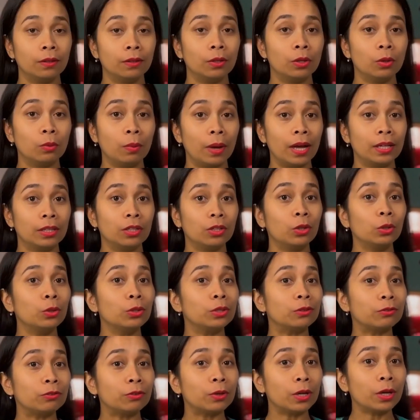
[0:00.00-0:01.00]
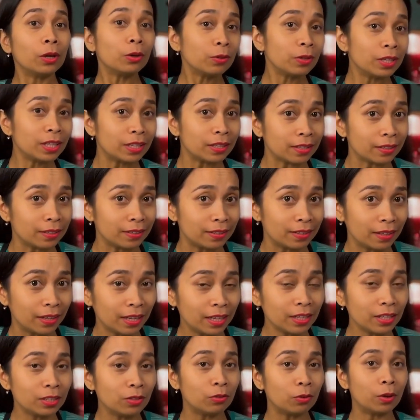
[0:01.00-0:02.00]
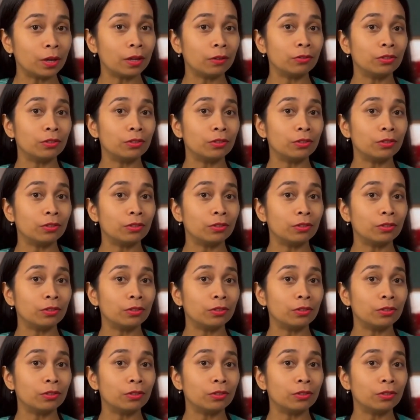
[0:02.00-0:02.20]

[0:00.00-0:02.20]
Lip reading: You might know the following. It is one of